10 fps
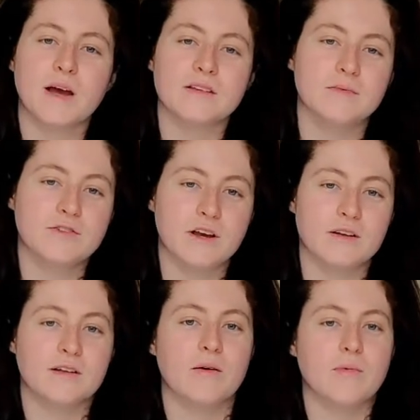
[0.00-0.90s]
back to my
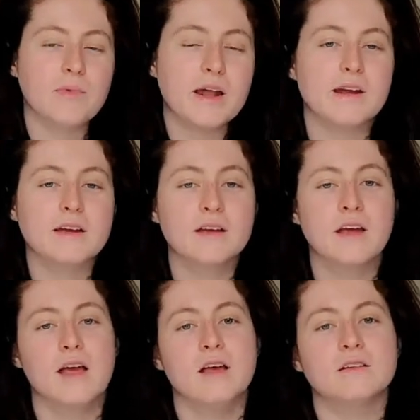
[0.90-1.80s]
channel, Gabbabetic.
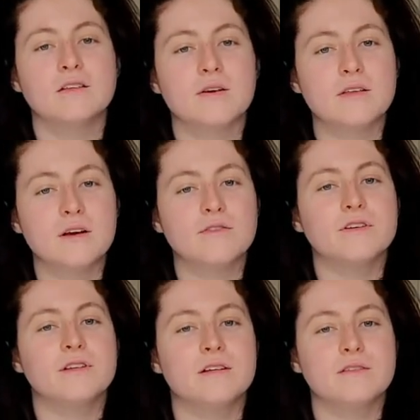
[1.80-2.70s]
So I thought
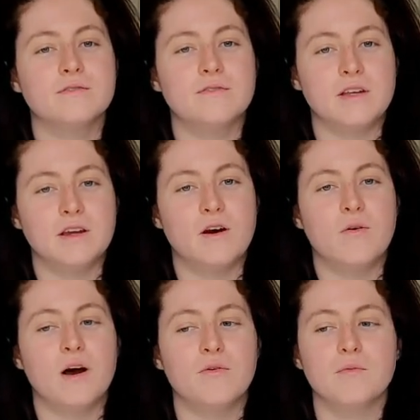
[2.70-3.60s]
for this
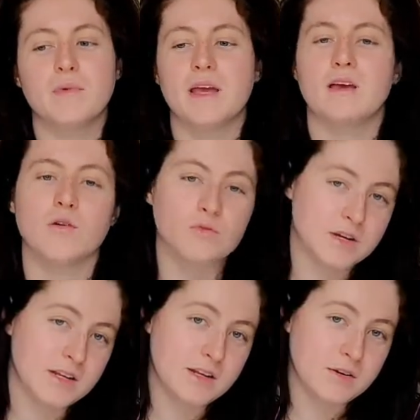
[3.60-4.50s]
video, I would make a
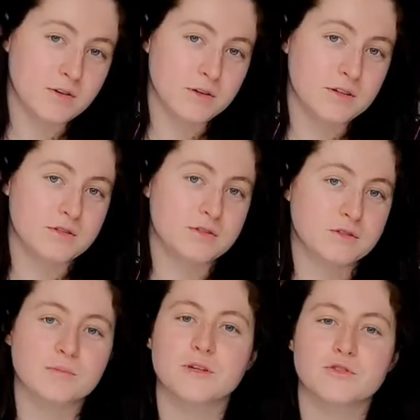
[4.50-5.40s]
really good
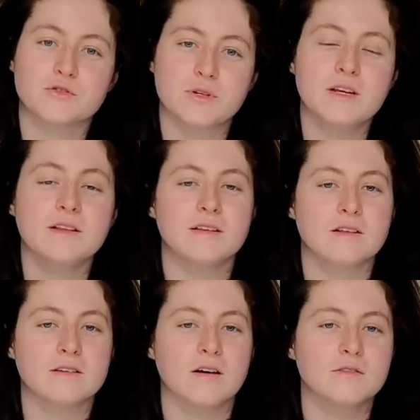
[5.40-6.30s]
summer treat
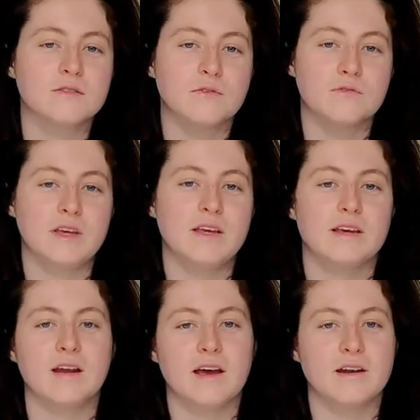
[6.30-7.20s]
that's also
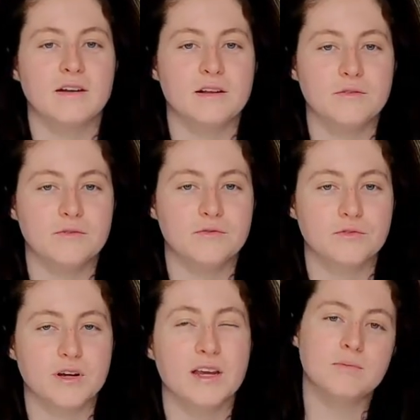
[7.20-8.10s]
vegan and
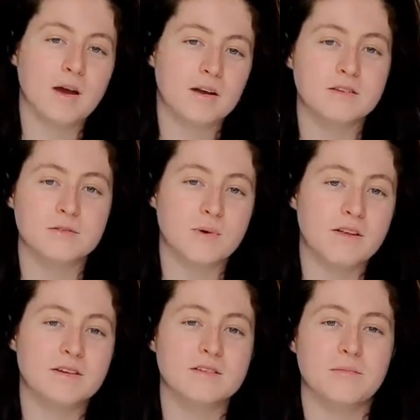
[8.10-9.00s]
gluten-free. To be honest, the
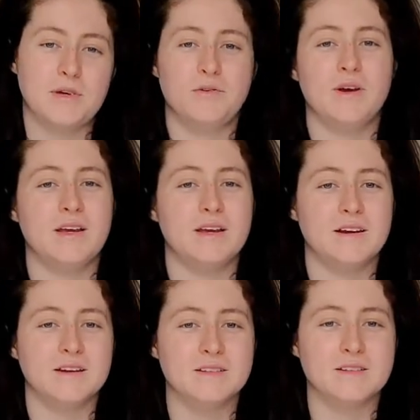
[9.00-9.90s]
weather has not been great
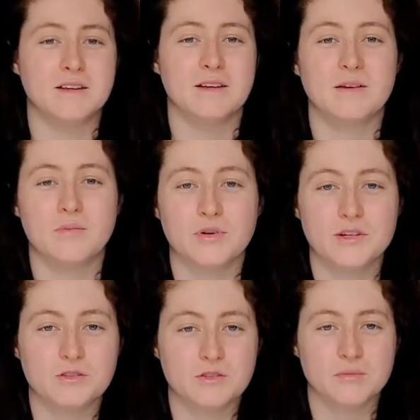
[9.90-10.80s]
here. It's like
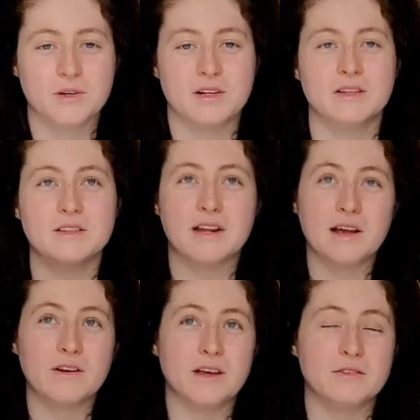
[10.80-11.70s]
British summer. It's
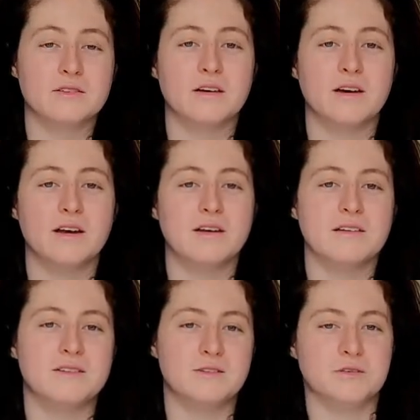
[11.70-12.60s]
cloudy outside.
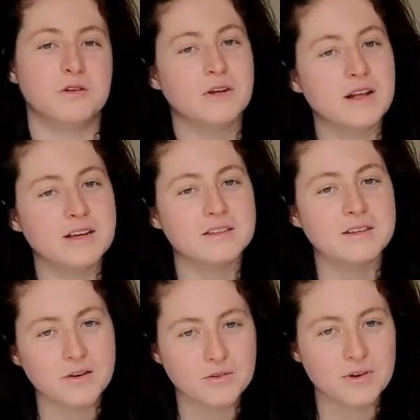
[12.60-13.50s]
It does look like it's
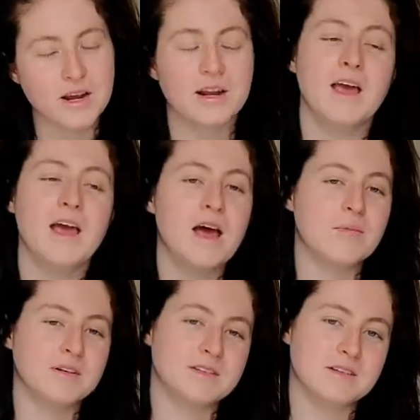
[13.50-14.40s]
gonna rain,
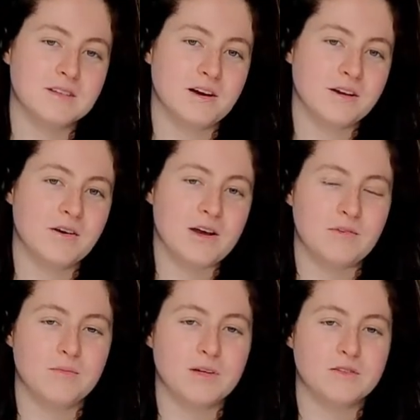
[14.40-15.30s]
but I still thought I'd go
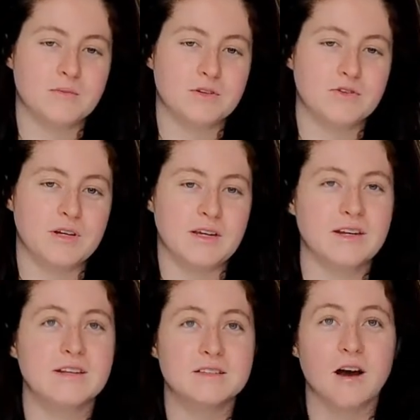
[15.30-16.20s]
ahead with my summer treat.
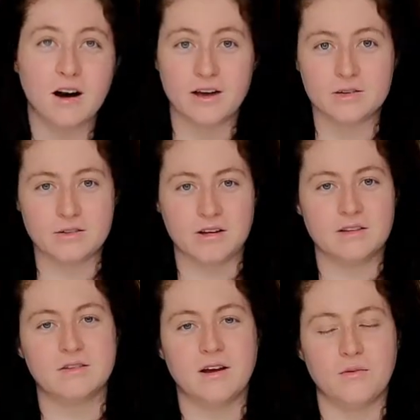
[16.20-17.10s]
It is hot
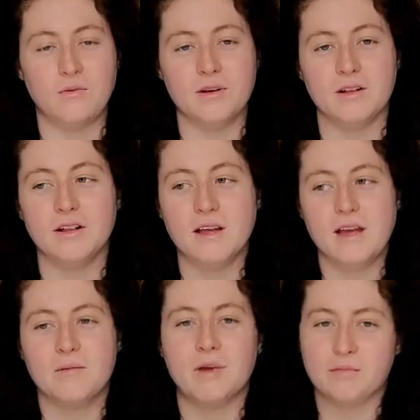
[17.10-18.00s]
outside, so that will
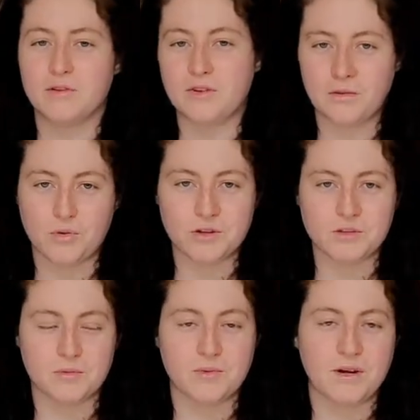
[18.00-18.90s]
make me feel more
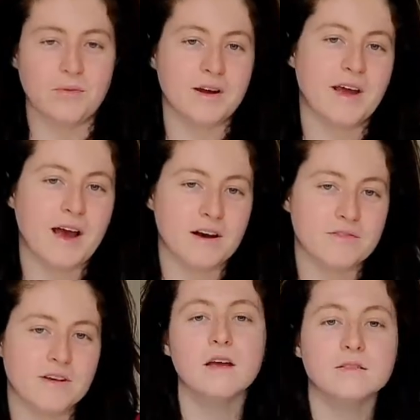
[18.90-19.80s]
summery when I
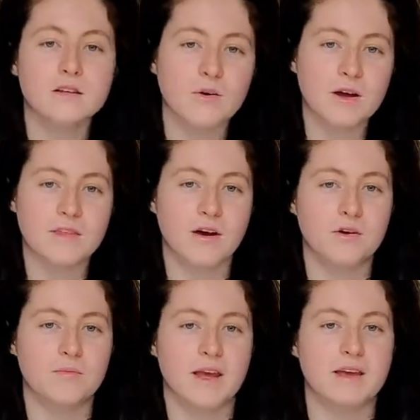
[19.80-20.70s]
have it. So I thought I
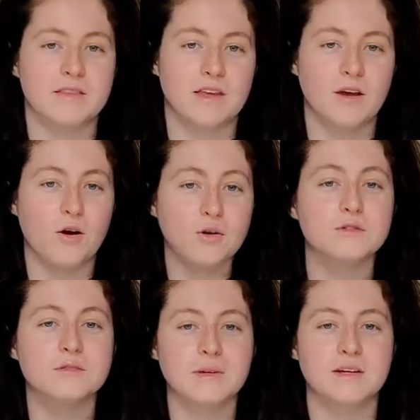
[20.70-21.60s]
would make the
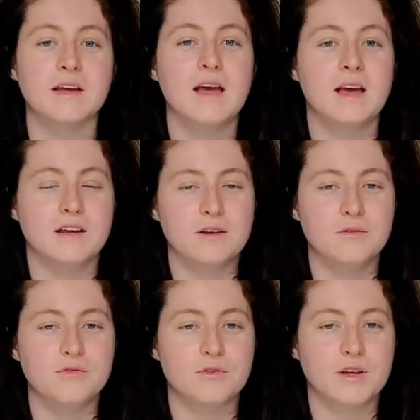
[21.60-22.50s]
ultimate
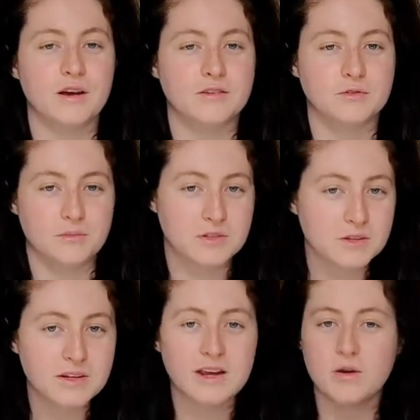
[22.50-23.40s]
gluten-free ice cream
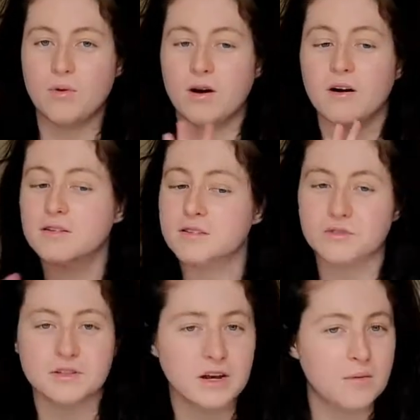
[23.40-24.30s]
sundae with all
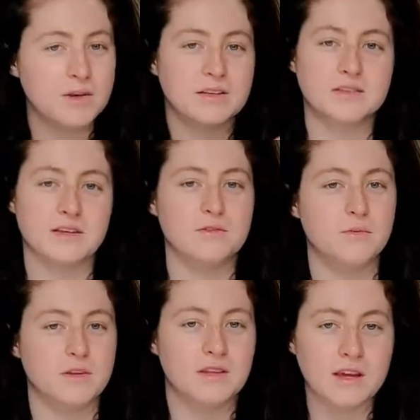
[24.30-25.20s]
different toppings, things
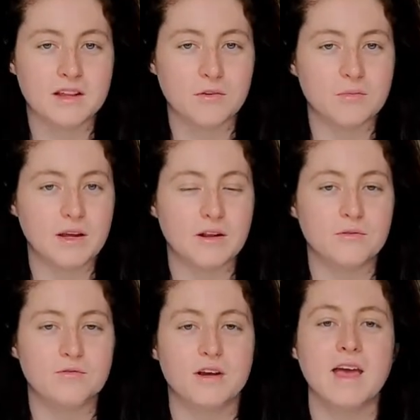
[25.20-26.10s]
you wouldn't think that would be
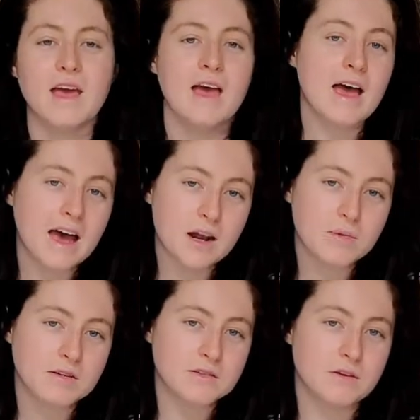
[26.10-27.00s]
gluten-free. And
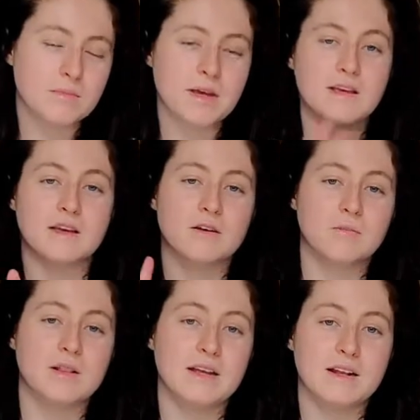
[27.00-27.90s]
I'm also gonna make it
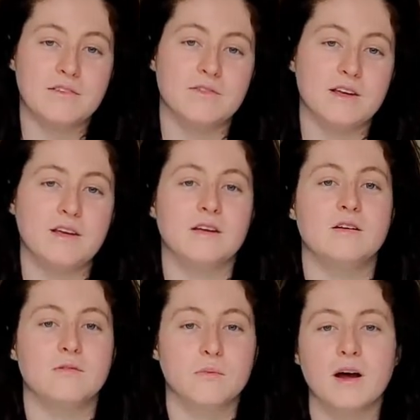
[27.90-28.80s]
completely vegan
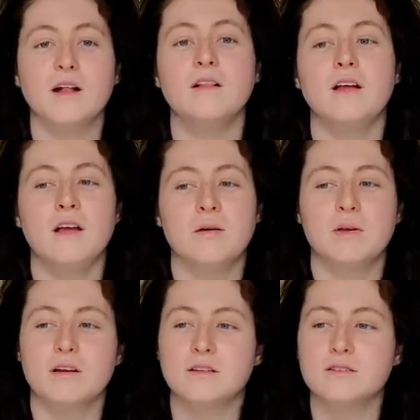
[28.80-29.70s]
as well,
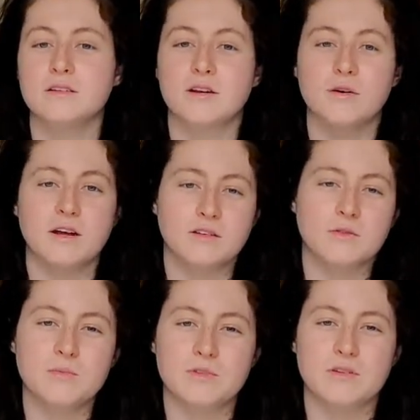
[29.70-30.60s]
because you know, an ice
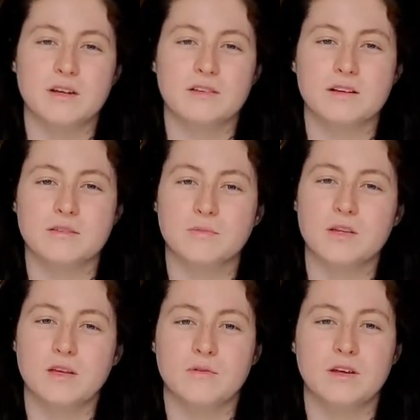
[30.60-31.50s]
cream sundae is not
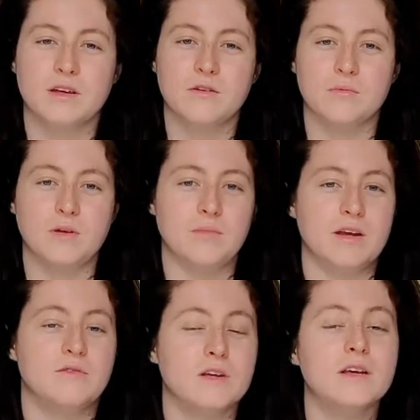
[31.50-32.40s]
something you think could be
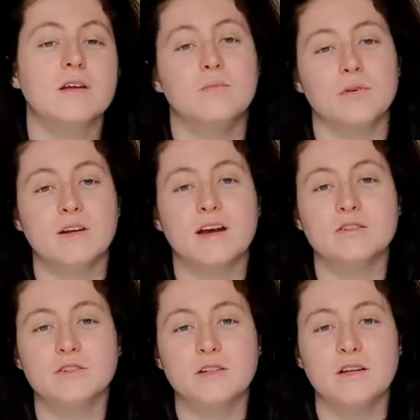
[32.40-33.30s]
made vegan, but it
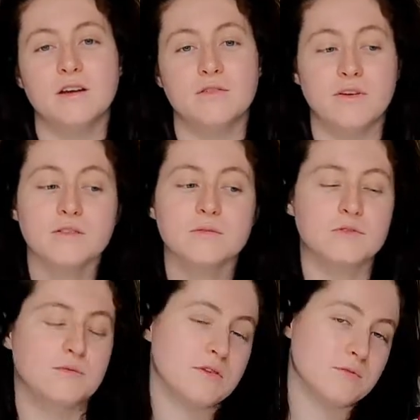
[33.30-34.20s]
actually, I found some
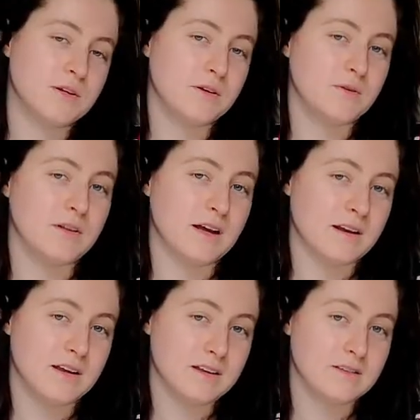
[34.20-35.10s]
stuff that's really cool and
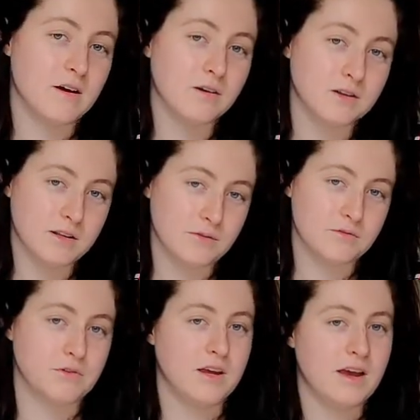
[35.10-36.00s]
is all
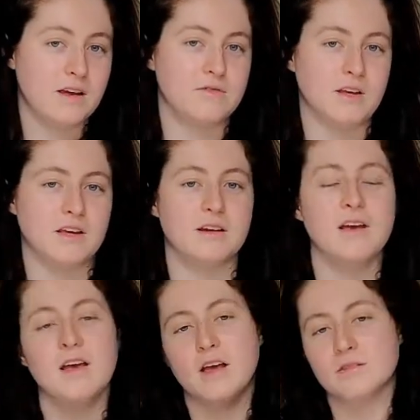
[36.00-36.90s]
gluten-free and vegan.
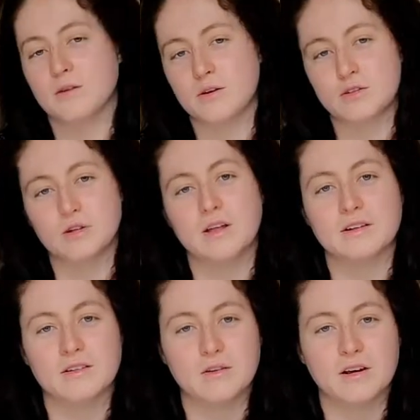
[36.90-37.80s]
So I'm gonna show
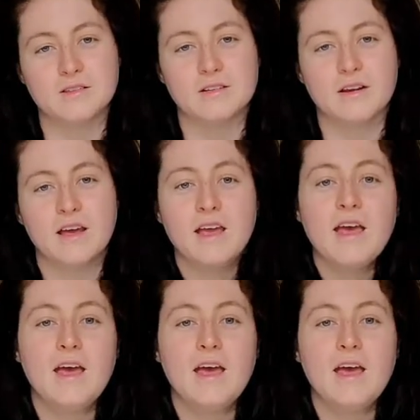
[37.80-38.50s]
that to you guys today.